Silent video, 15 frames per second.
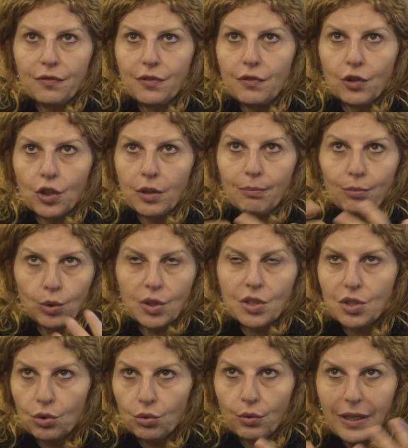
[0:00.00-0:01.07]
if you've got a
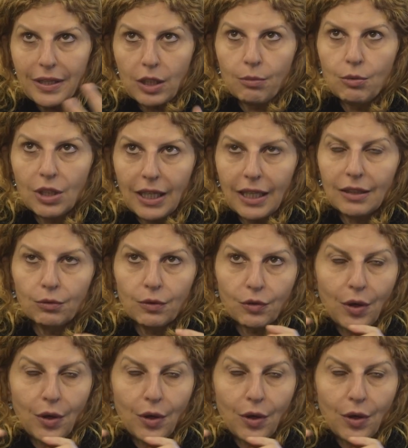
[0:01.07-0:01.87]
bulletin or way to communicate it,